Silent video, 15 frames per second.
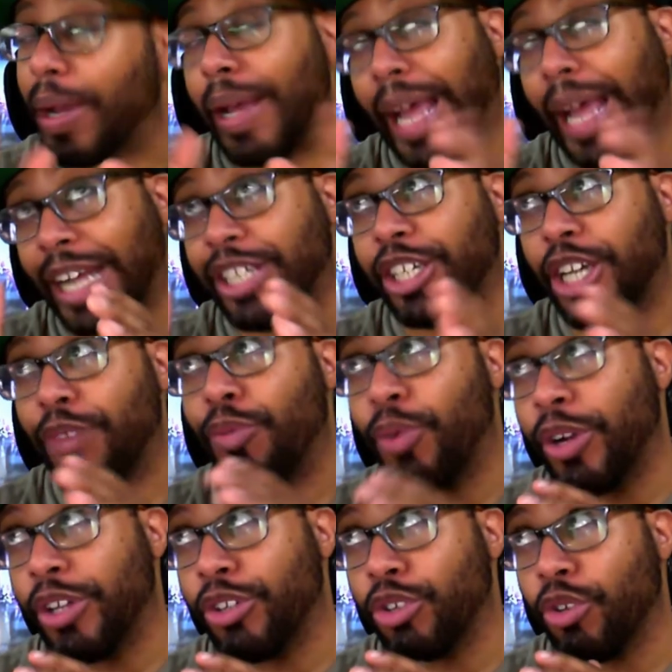I actually covered one of
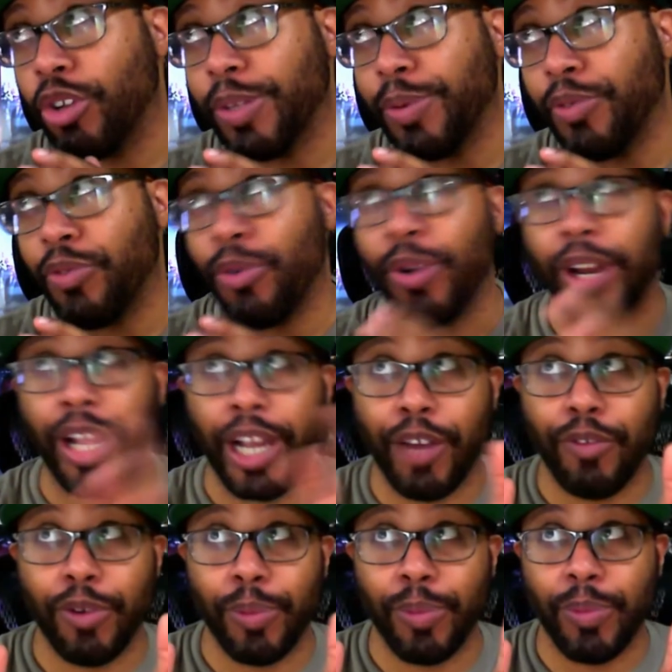the stories before, and I
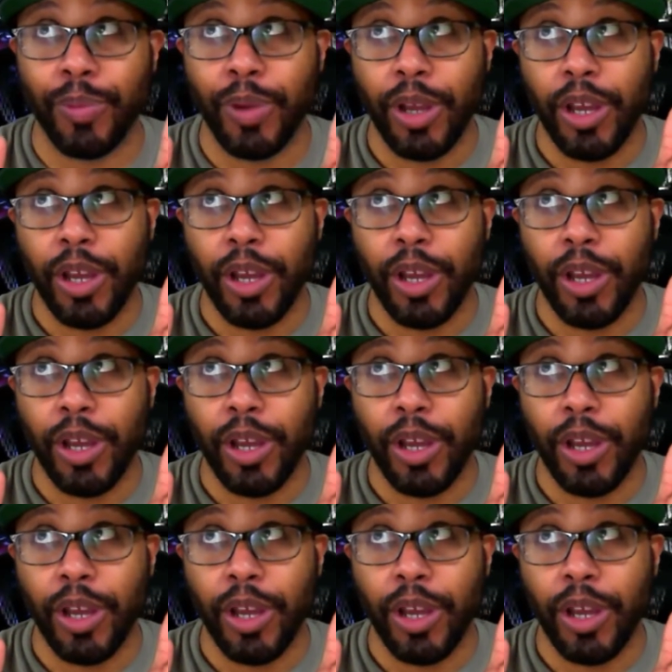covered them